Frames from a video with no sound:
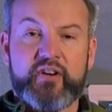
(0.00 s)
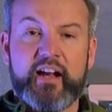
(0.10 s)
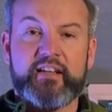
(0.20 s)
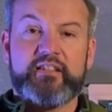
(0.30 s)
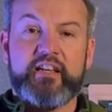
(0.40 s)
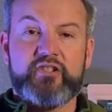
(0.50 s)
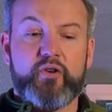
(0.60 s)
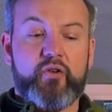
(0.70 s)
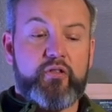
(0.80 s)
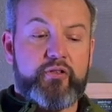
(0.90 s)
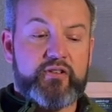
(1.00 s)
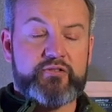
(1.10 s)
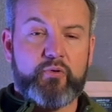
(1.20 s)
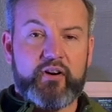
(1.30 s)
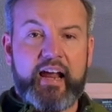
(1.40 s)
trying to teach you through His
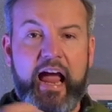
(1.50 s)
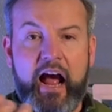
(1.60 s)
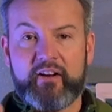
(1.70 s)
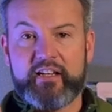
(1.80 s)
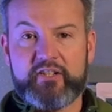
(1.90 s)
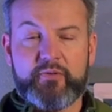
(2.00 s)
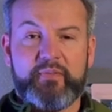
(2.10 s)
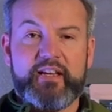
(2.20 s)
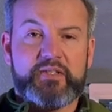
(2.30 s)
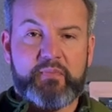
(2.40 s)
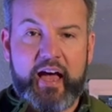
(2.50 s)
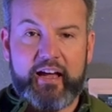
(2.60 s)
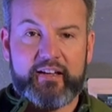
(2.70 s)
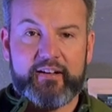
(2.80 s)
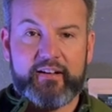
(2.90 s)
Word how to get your peace back.